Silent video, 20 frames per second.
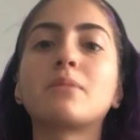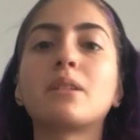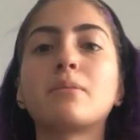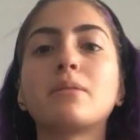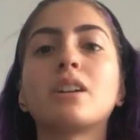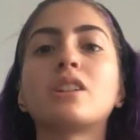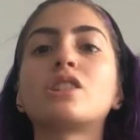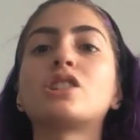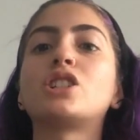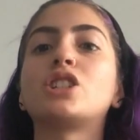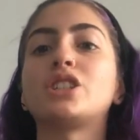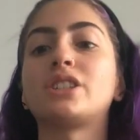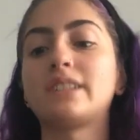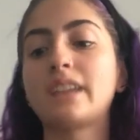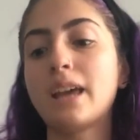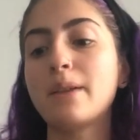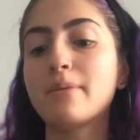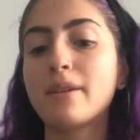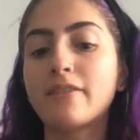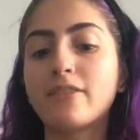maybe I should just
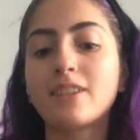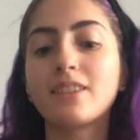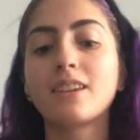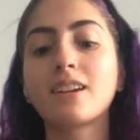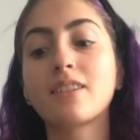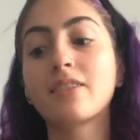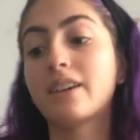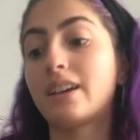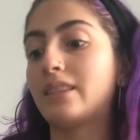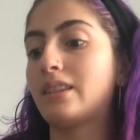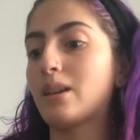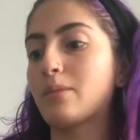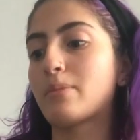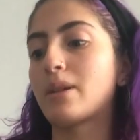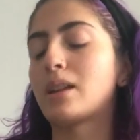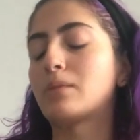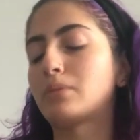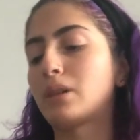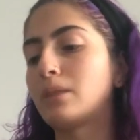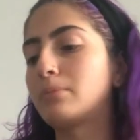tape everything, then like
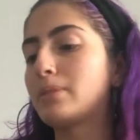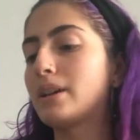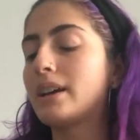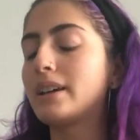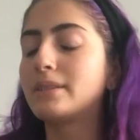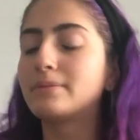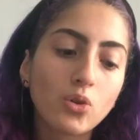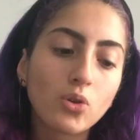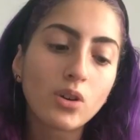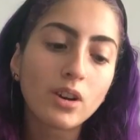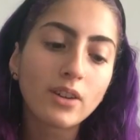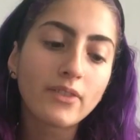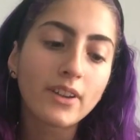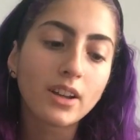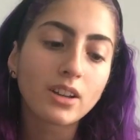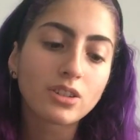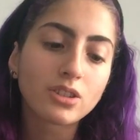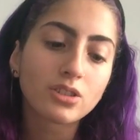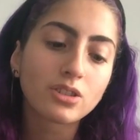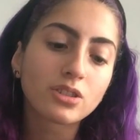paint. Or if
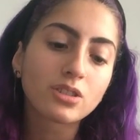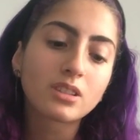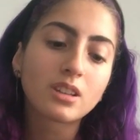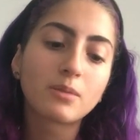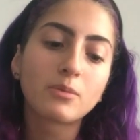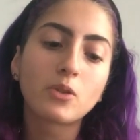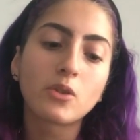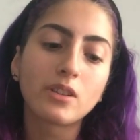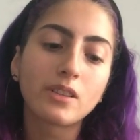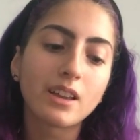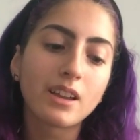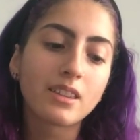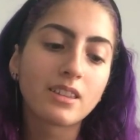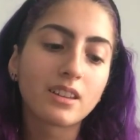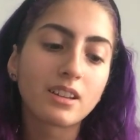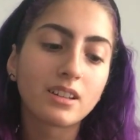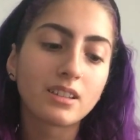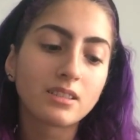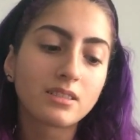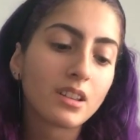I should just keep going like
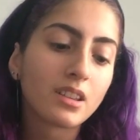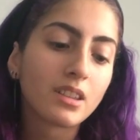this.